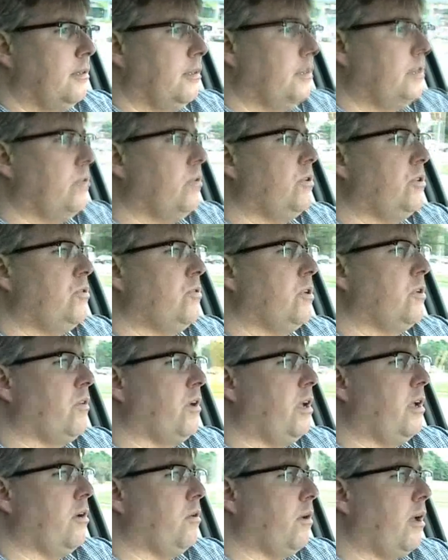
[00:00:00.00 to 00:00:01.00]
as soon as you
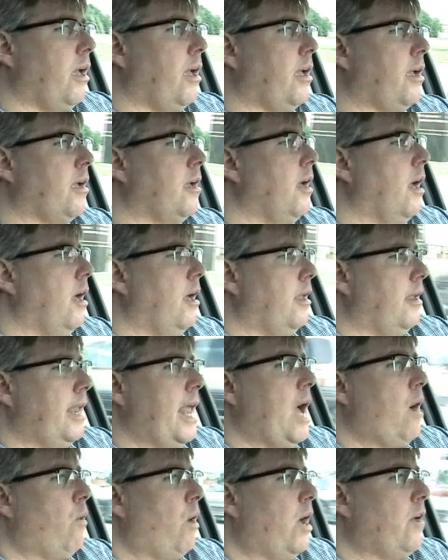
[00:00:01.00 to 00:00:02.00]
agree, okay,
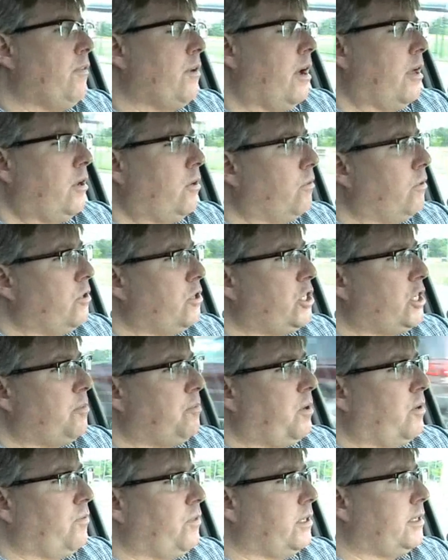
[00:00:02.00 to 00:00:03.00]
now I've got
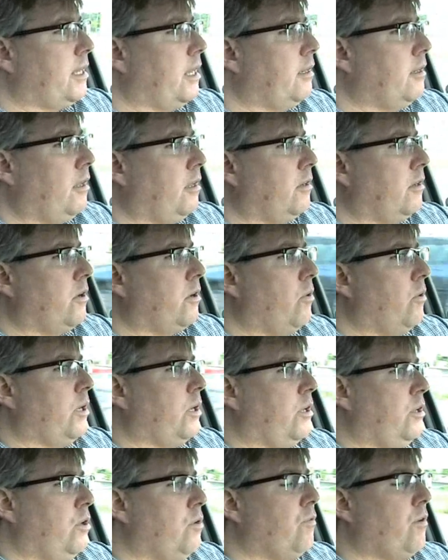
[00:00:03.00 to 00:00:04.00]
ownership of the $10 note
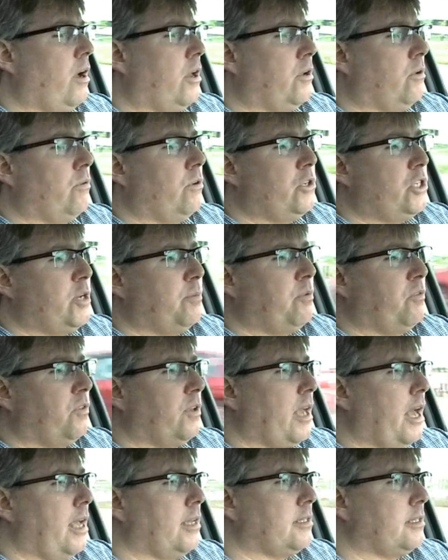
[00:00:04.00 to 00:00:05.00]
and you've got ownership of the
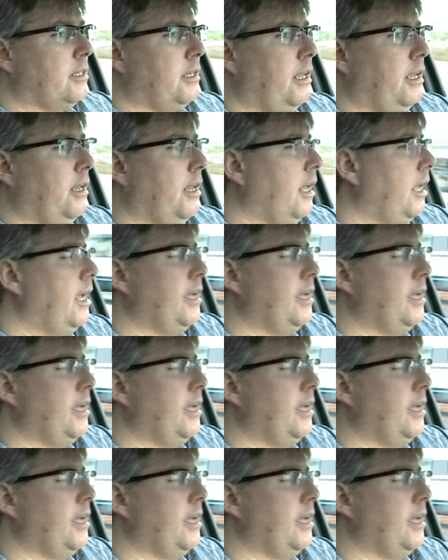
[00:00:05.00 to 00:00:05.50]
gasoline,